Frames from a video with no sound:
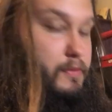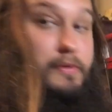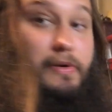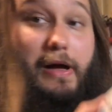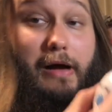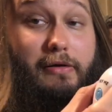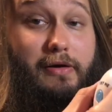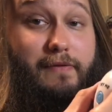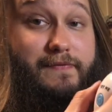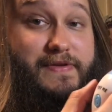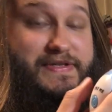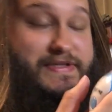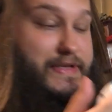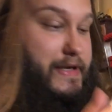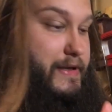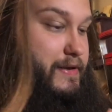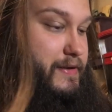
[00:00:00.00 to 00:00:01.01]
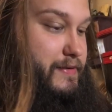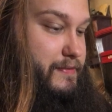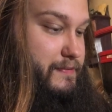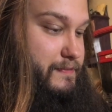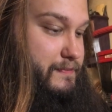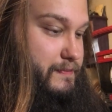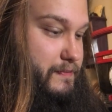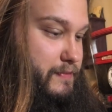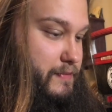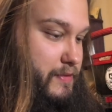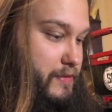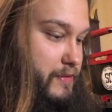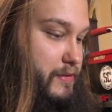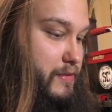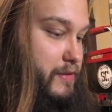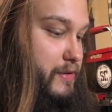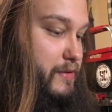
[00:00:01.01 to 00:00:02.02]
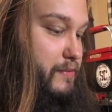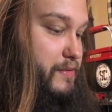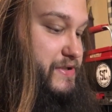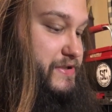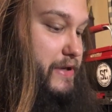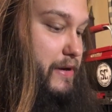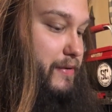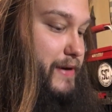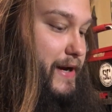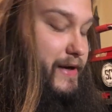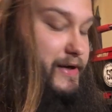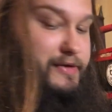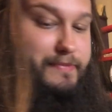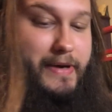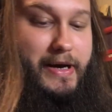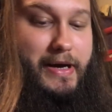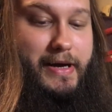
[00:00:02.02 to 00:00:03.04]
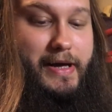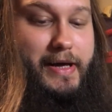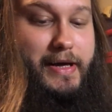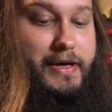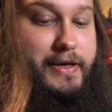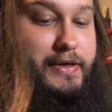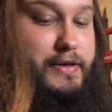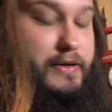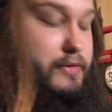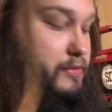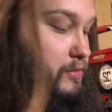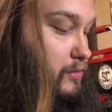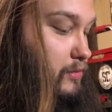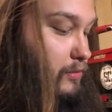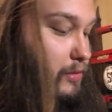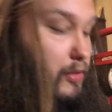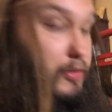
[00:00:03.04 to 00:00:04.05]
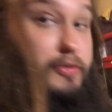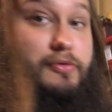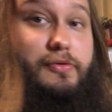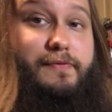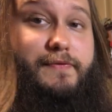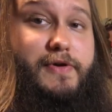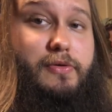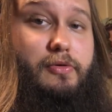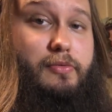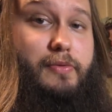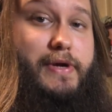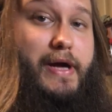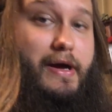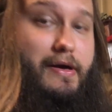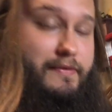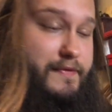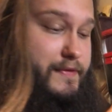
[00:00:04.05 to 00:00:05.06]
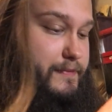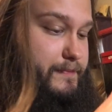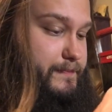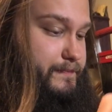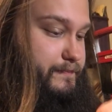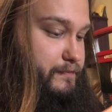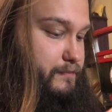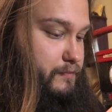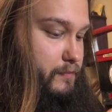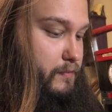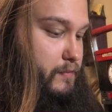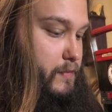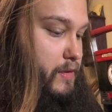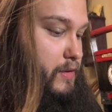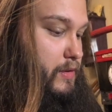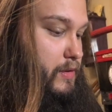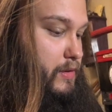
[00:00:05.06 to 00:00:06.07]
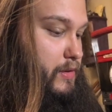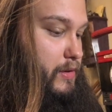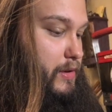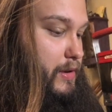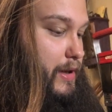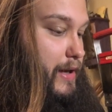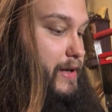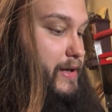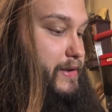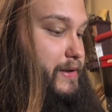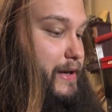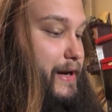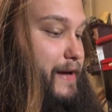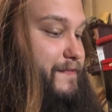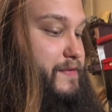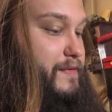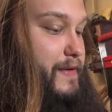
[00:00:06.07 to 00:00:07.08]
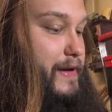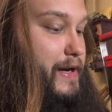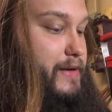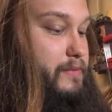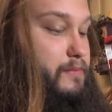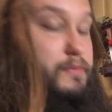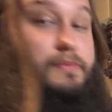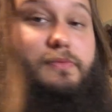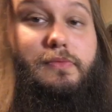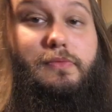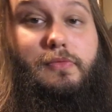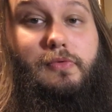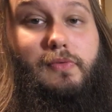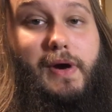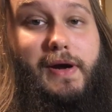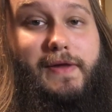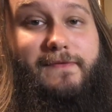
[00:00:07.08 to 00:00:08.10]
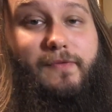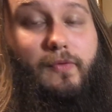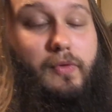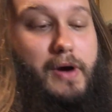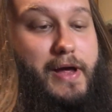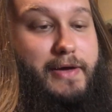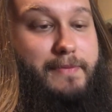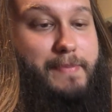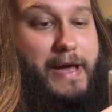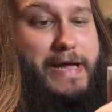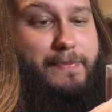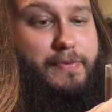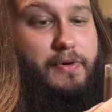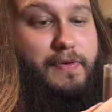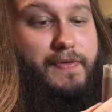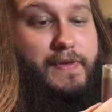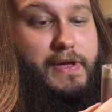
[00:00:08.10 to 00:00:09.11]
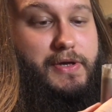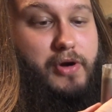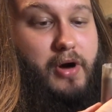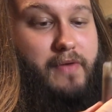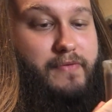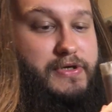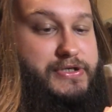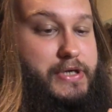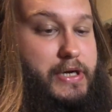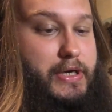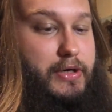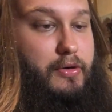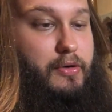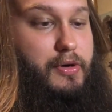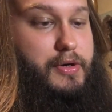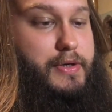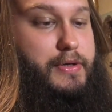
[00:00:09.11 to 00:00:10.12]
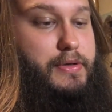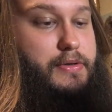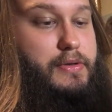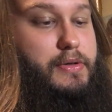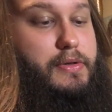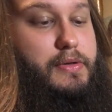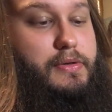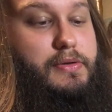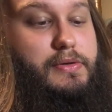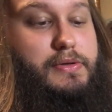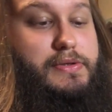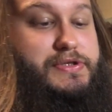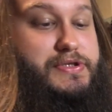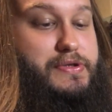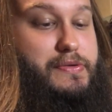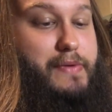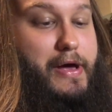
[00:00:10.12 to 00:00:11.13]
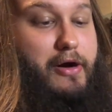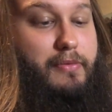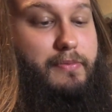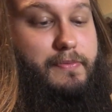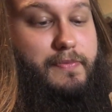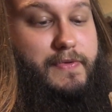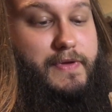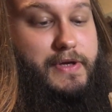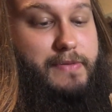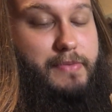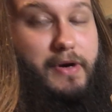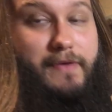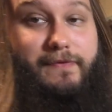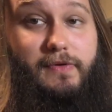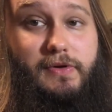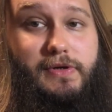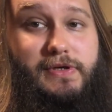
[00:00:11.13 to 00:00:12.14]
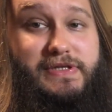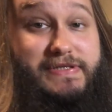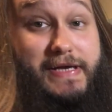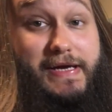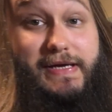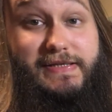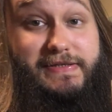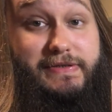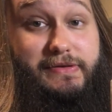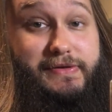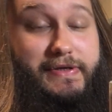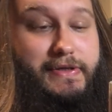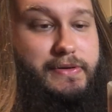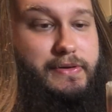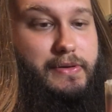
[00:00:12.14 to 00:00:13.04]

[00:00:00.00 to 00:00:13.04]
I love this thing. It's donated by a local viewer we have. And after that, ready for a paper thin overshot card to help the buffer stay sealed in,